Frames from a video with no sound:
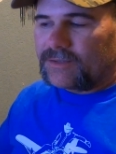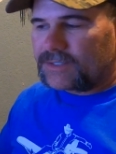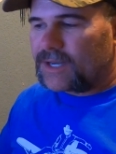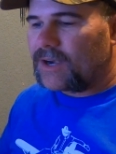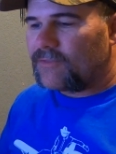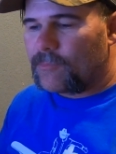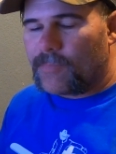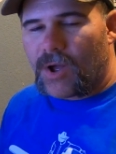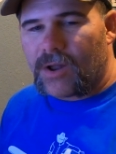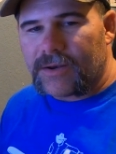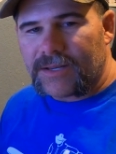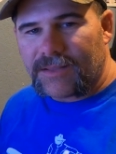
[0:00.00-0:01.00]
It's kind of a
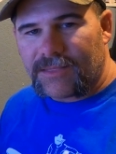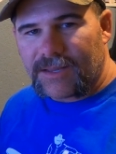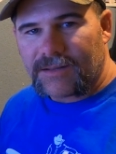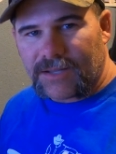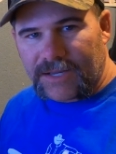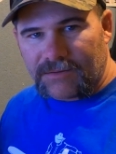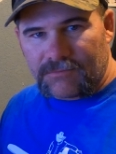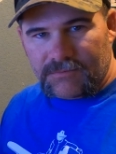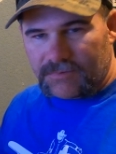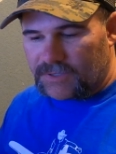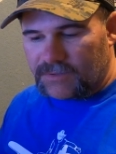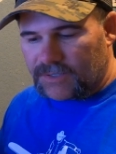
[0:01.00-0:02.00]
bonding thing, kind
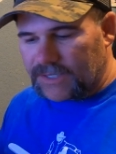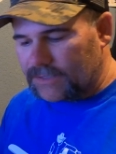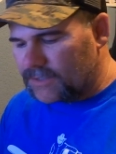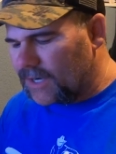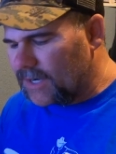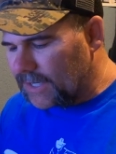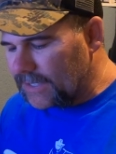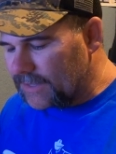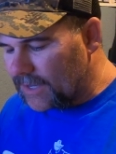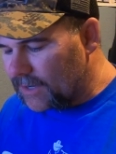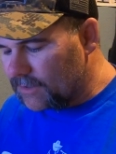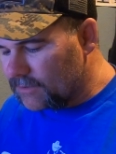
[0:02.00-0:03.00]
of like
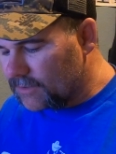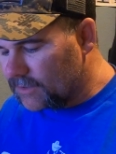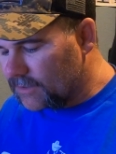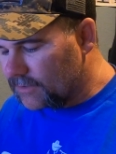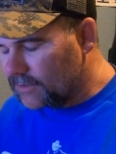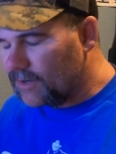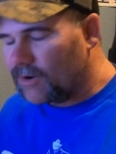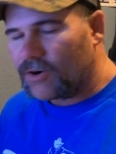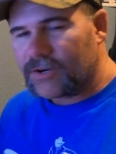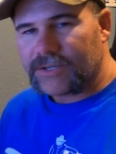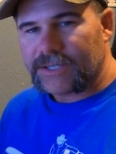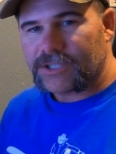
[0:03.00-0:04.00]
that. Kind of
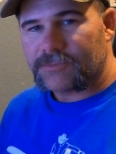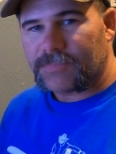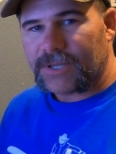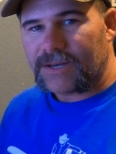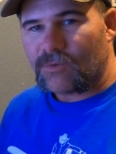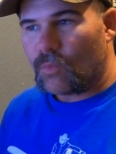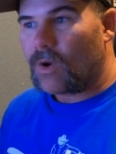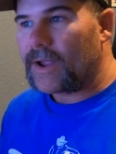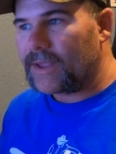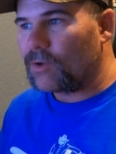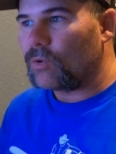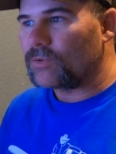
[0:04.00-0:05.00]
hard to explain
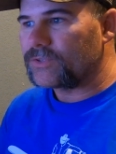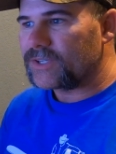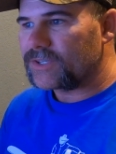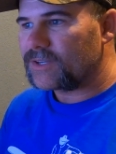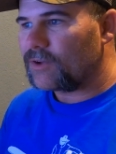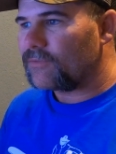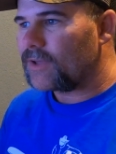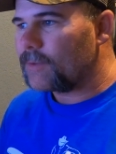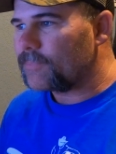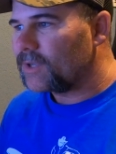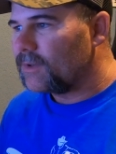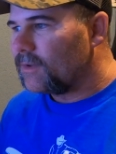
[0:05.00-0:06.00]
why it holds itself
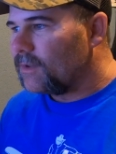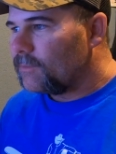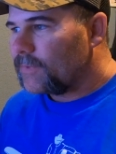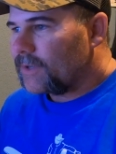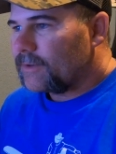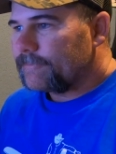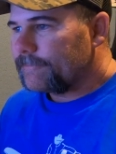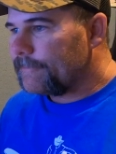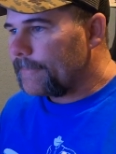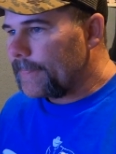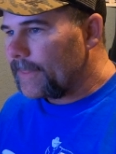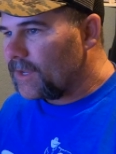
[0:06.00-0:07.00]
up, but
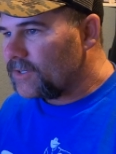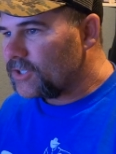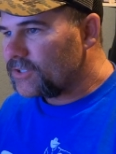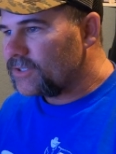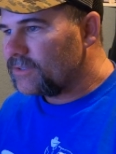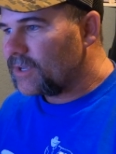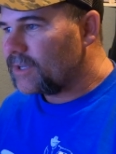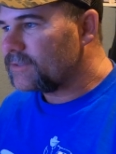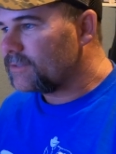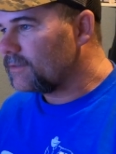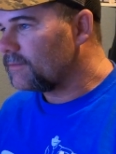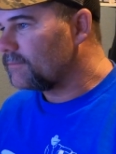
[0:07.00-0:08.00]
it just
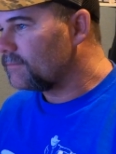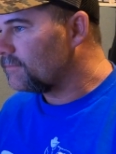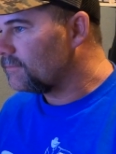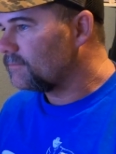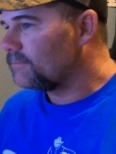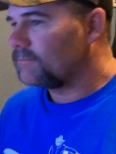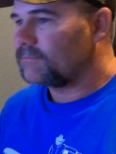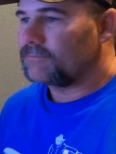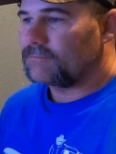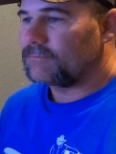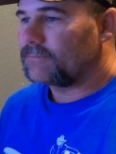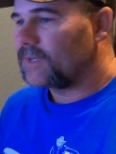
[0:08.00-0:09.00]
does, and
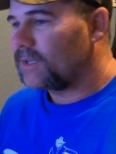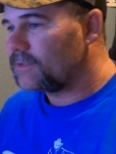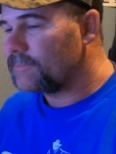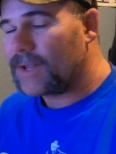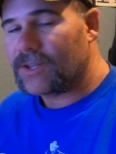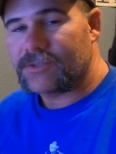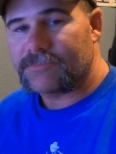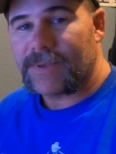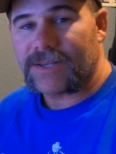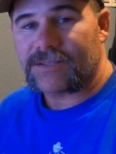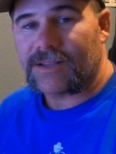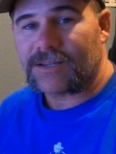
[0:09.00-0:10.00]
about the
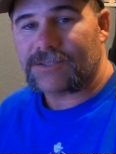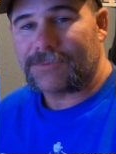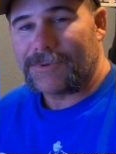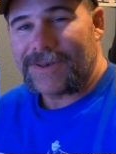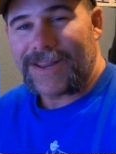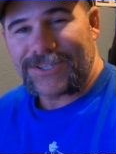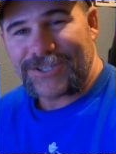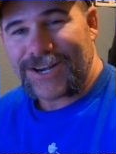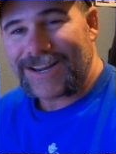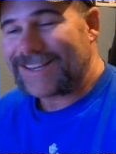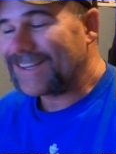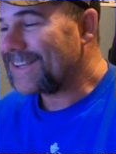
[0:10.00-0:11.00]
best explanation
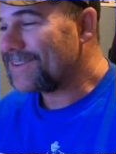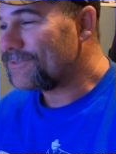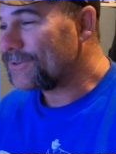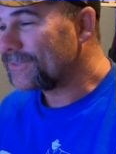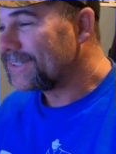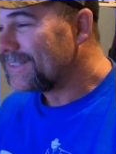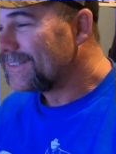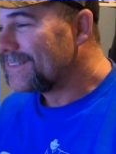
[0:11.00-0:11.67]
I can give you.